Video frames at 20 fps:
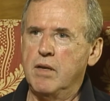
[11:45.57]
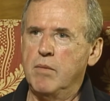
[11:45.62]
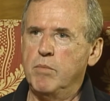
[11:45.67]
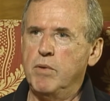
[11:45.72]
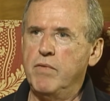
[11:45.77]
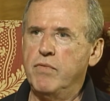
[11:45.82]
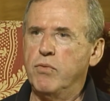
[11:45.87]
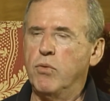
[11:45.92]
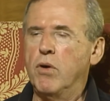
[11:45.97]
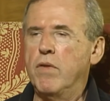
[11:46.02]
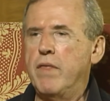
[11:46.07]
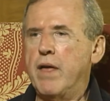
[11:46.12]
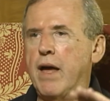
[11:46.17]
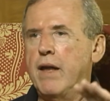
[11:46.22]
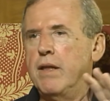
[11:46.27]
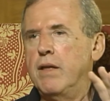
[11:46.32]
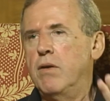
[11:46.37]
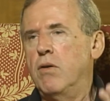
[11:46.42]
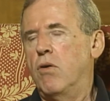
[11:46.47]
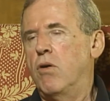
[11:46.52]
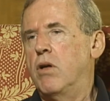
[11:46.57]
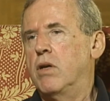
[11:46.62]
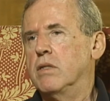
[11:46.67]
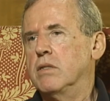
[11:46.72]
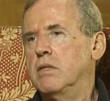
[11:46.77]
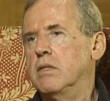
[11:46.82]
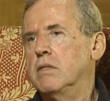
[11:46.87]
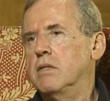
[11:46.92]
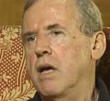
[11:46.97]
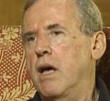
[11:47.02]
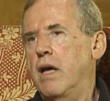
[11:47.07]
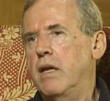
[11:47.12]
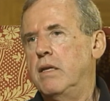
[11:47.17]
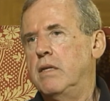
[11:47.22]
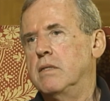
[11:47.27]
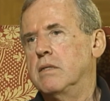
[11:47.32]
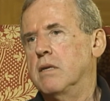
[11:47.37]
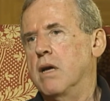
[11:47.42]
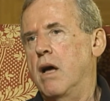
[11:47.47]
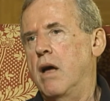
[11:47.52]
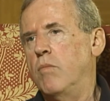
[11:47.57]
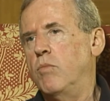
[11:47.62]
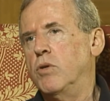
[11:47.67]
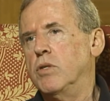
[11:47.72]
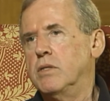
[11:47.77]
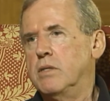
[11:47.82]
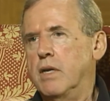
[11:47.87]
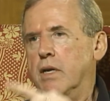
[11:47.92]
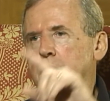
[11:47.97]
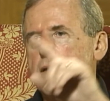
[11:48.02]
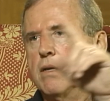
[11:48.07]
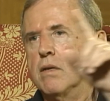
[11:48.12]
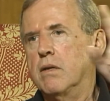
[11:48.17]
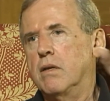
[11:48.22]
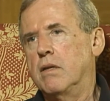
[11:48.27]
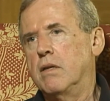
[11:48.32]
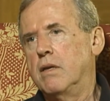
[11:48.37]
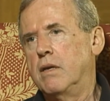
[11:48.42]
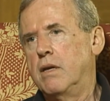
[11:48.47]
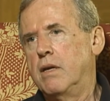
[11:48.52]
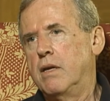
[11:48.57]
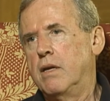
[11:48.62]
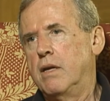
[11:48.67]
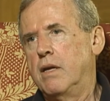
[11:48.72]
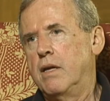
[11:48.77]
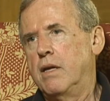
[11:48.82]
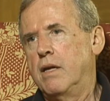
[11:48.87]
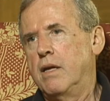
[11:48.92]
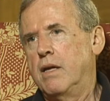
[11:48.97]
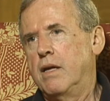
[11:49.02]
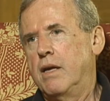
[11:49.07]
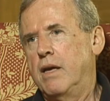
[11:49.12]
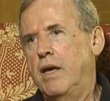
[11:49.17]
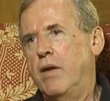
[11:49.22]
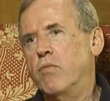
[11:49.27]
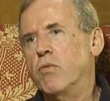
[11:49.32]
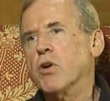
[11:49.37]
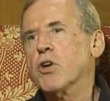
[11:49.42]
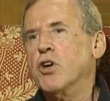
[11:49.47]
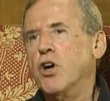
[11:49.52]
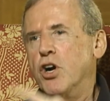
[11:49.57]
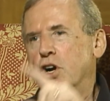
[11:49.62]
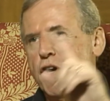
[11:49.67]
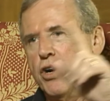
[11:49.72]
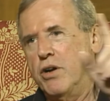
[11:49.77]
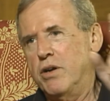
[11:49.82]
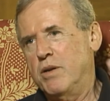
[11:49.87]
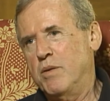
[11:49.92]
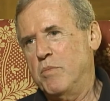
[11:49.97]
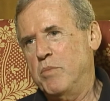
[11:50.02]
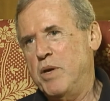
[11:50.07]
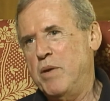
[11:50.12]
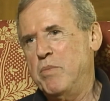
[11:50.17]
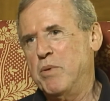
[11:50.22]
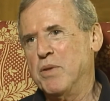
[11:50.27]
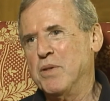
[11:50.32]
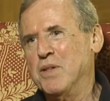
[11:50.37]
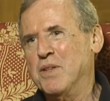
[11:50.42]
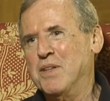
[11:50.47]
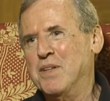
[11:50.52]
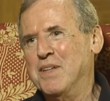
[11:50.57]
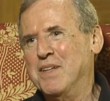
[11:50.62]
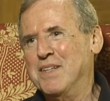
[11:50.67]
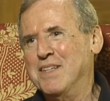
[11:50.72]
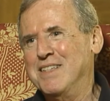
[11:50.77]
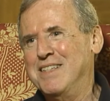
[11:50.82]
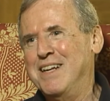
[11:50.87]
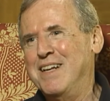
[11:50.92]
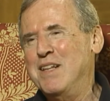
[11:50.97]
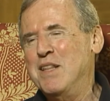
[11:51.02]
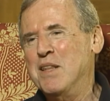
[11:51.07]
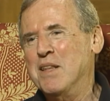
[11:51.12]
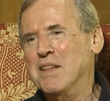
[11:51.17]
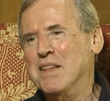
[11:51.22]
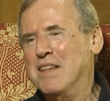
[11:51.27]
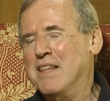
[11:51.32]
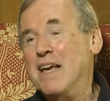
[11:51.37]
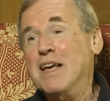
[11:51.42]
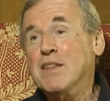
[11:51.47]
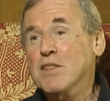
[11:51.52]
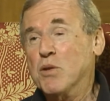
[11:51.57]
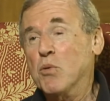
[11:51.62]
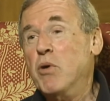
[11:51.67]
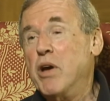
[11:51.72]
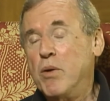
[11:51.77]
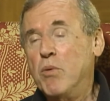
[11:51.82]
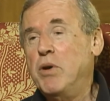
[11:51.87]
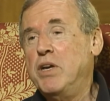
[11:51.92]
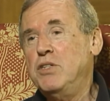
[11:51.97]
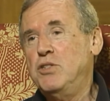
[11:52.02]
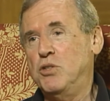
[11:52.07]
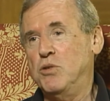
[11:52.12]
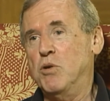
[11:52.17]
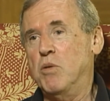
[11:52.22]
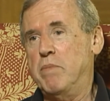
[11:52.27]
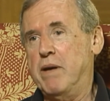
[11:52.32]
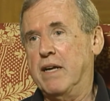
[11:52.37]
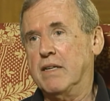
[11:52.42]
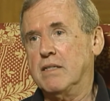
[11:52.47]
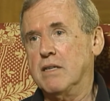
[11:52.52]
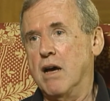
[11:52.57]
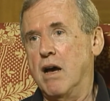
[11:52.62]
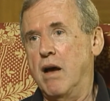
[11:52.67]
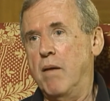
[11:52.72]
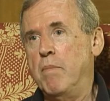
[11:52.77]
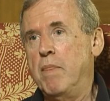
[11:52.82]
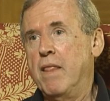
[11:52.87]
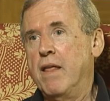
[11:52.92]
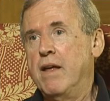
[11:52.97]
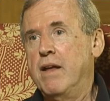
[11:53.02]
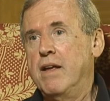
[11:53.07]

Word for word: Before that, in all societies, time was cyclical it recurred. People didn't think the way we do about time.